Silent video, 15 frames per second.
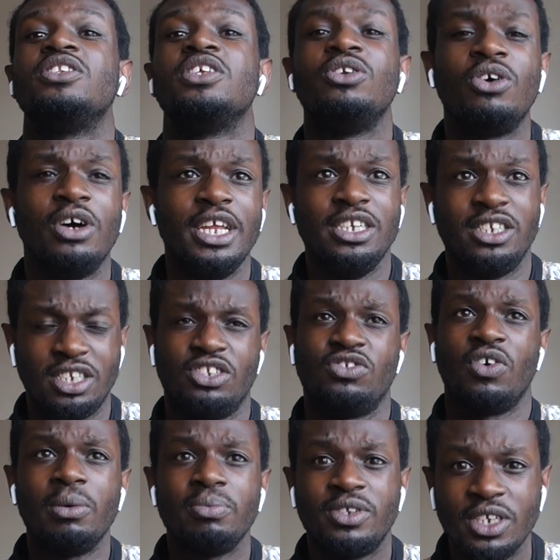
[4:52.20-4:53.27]
not
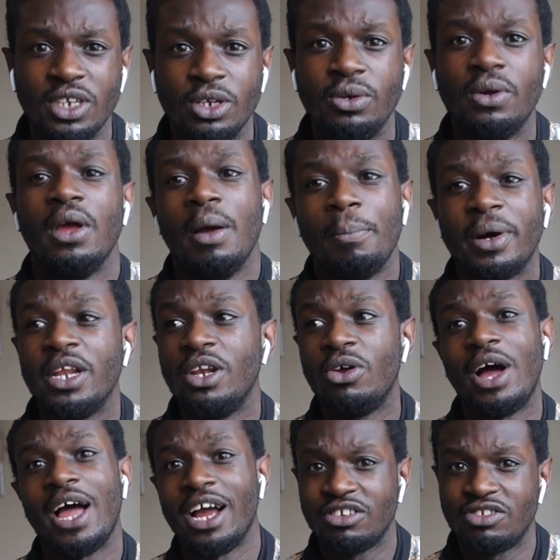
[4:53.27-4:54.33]
disrupting you, but they're
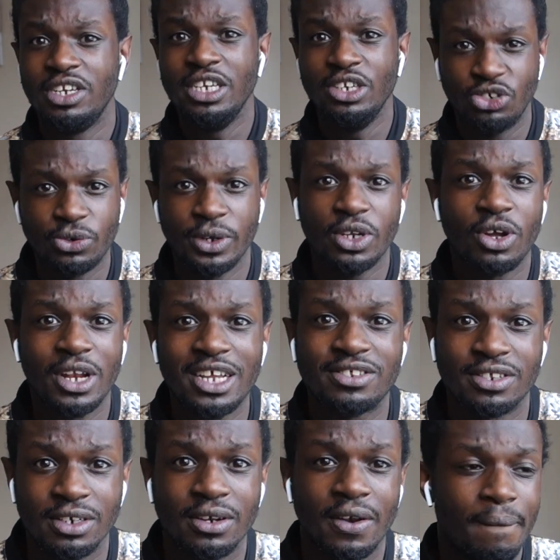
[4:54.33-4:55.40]
not actually doing your
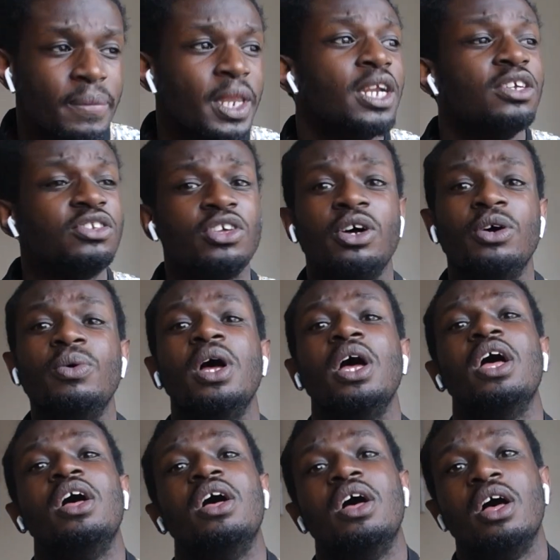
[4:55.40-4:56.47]
lesson. So
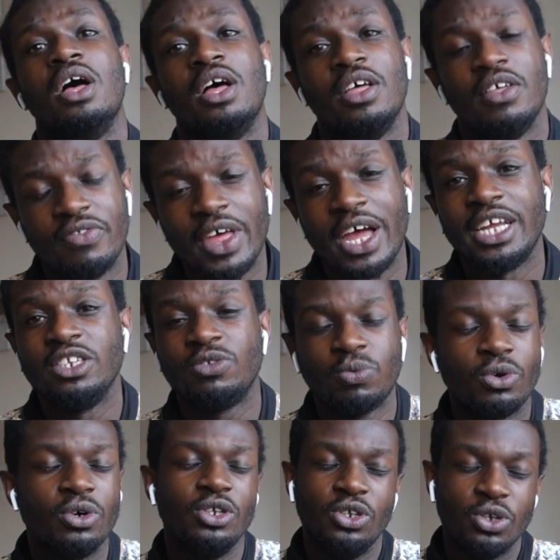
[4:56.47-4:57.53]
that is
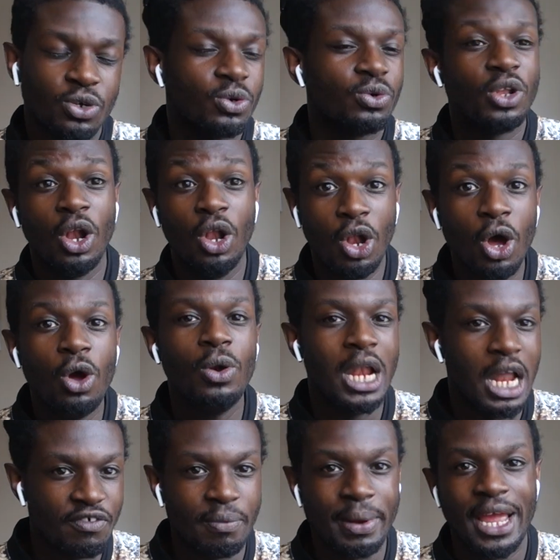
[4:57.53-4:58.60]
what you call the
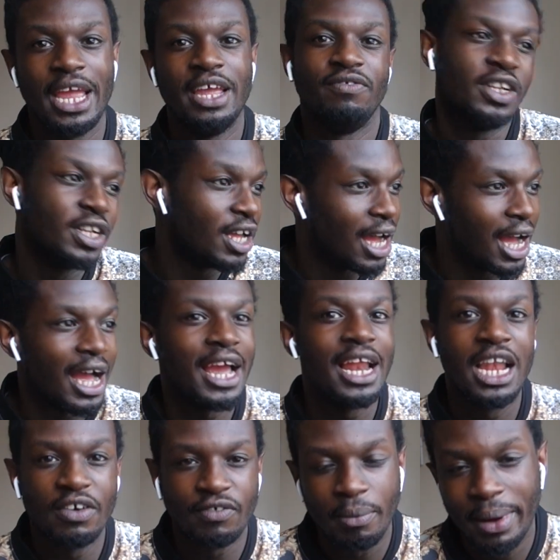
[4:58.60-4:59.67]
low-level behavior. The
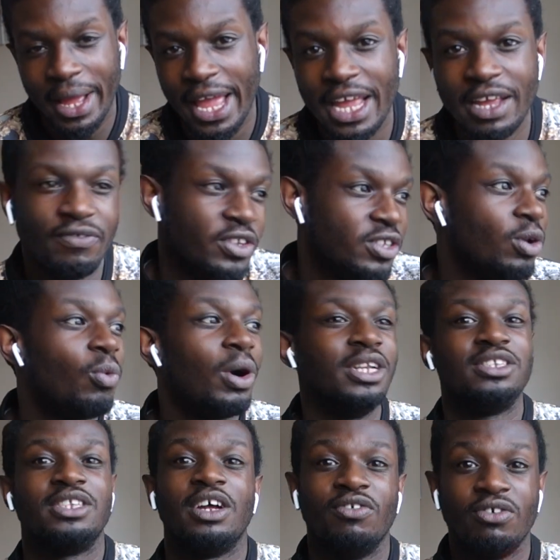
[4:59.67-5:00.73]
high-level behaviors, the
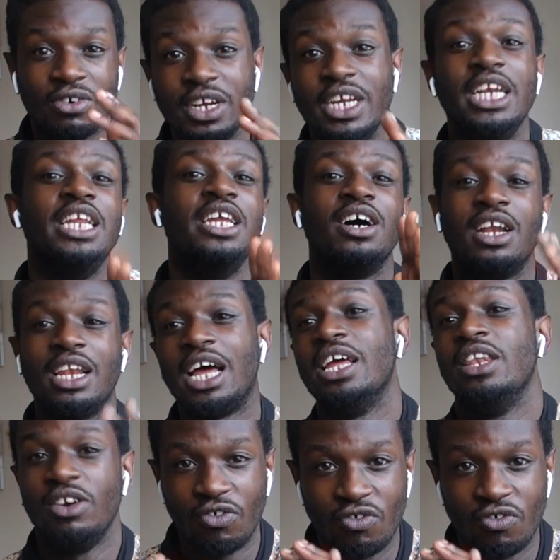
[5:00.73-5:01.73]
ones that really are like the